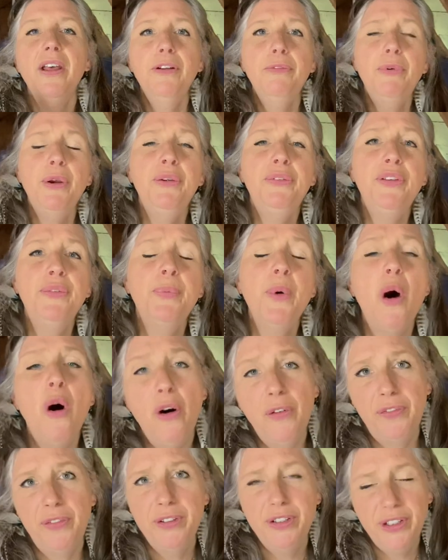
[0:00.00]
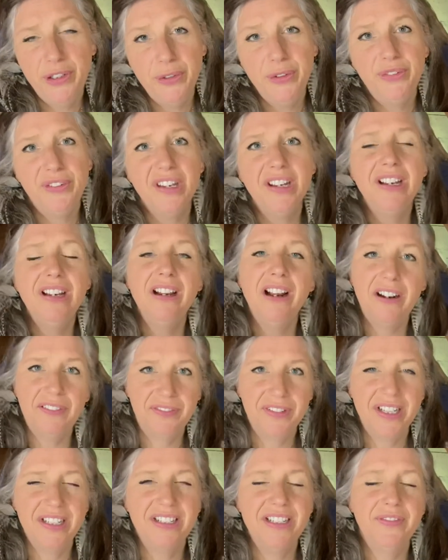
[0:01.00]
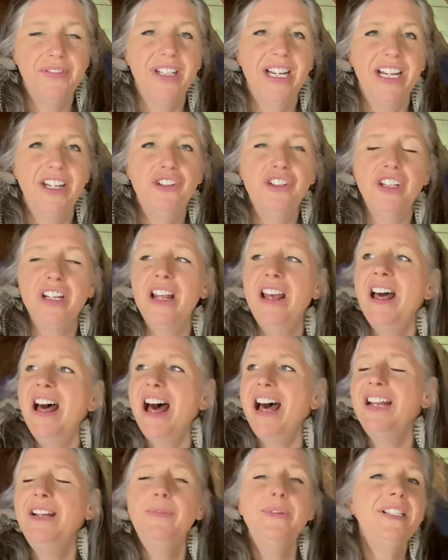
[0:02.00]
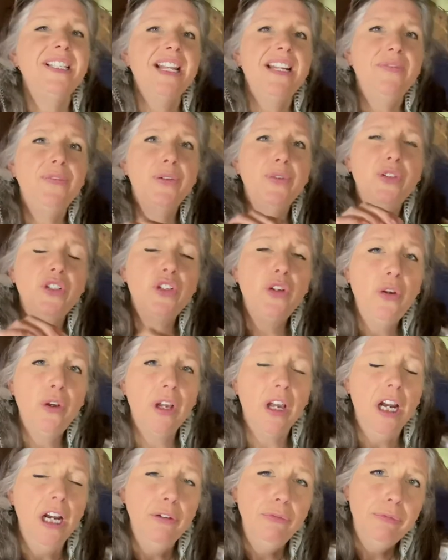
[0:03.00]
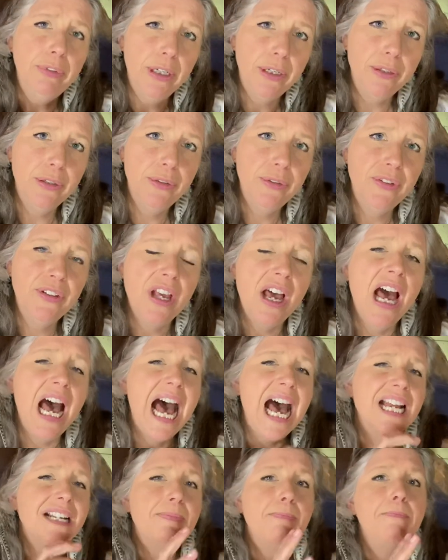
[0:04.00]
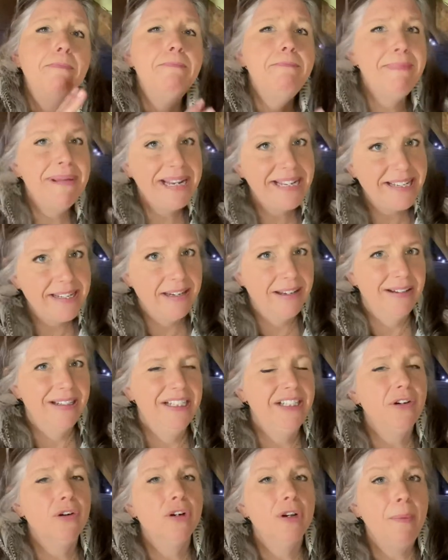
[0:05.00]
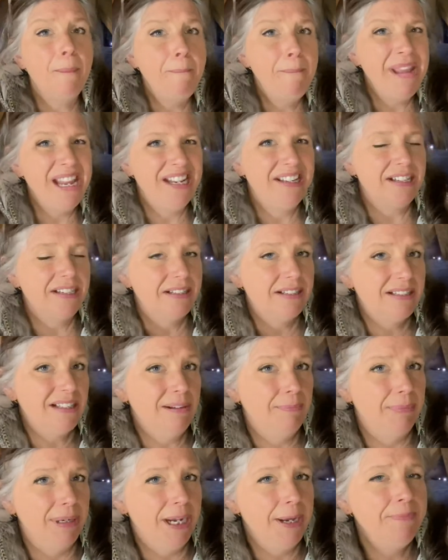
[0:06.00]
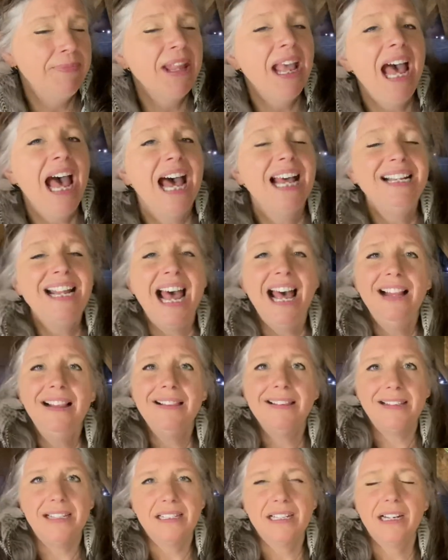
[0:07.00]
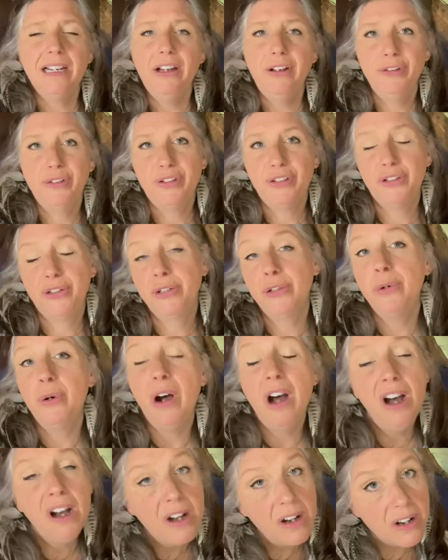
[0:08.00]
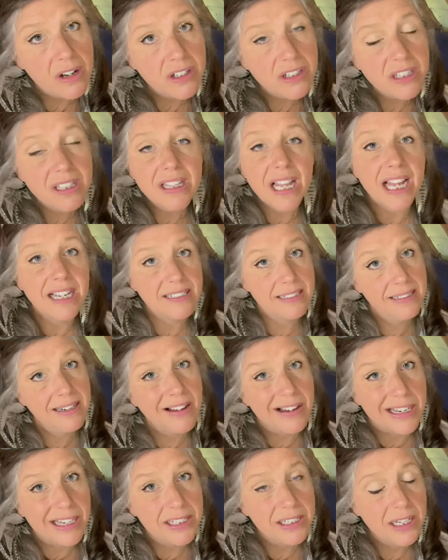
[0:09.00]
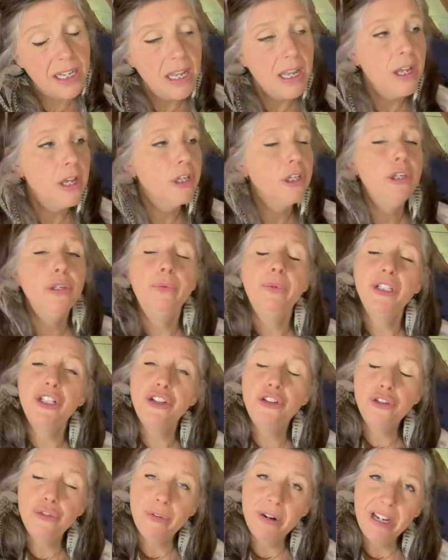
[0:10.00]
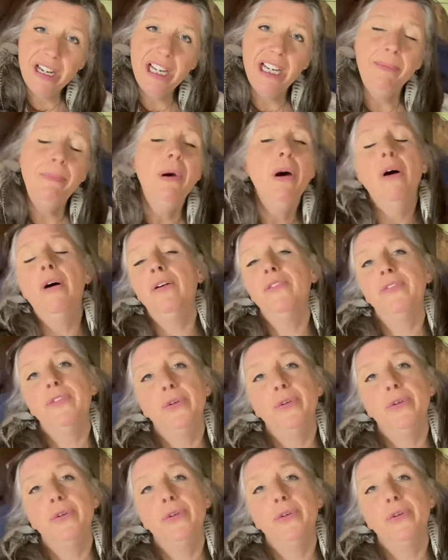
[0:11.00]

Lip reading: Roses were often used in love divination, and it was said if you took a rose at midnight on midsummer and held it close to your heart that night, you would dream of